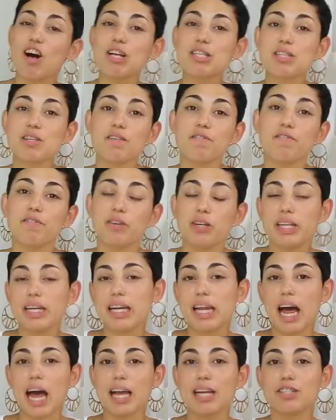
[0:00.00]
also
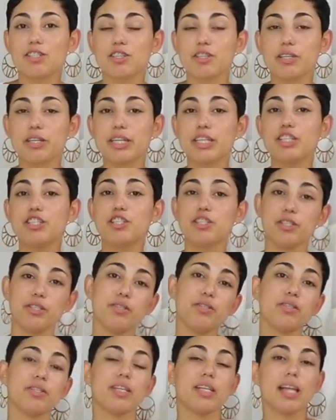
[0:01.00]
fully lined, so you can
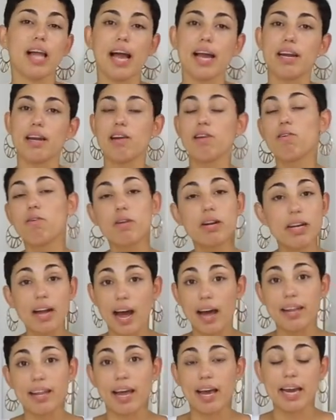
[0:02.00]
choose to line it or
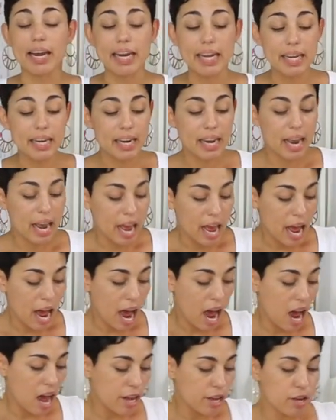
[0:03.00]
not line it.
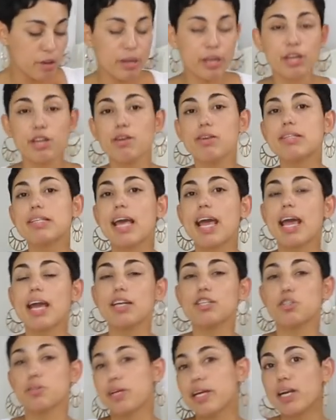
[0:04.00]
Uh, you can use
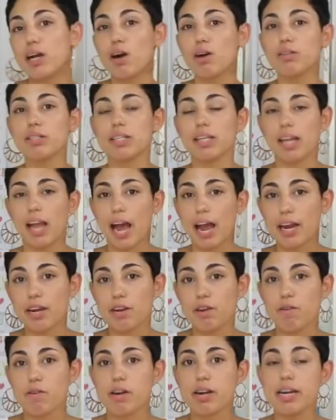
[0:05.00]
a tricot to
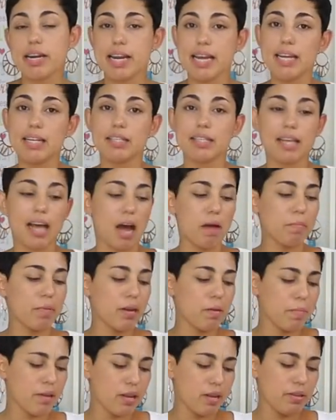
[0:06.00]
line your knits. I'm
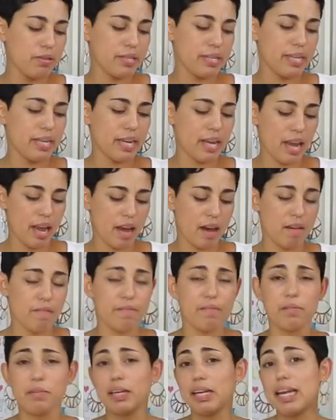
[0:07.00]
going to be using
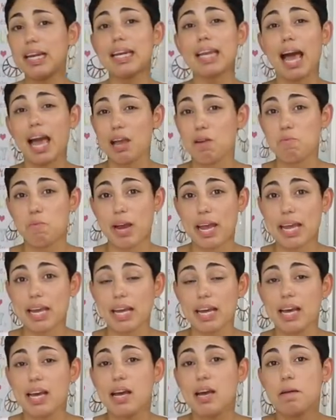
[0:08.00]
a really
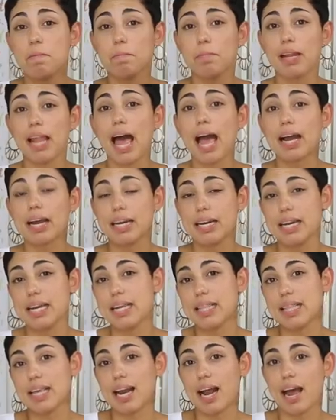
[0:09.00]
lightweight black
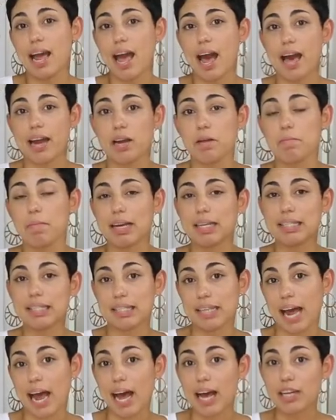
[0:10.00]
knit that I had in my
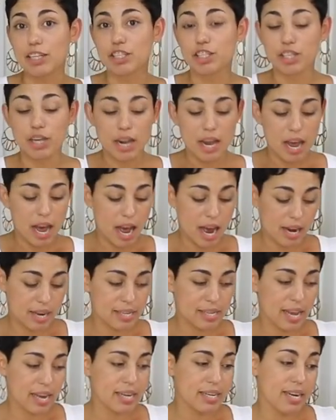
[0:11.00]
stash
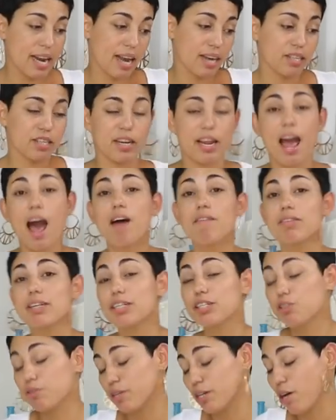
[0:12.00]
because uh, I didn't actually have
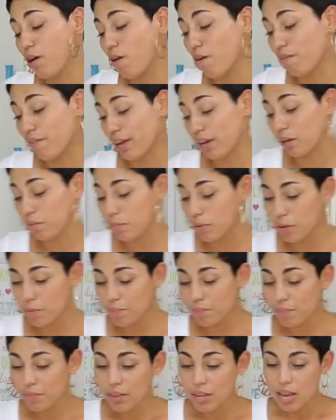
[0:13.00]
any tricot available.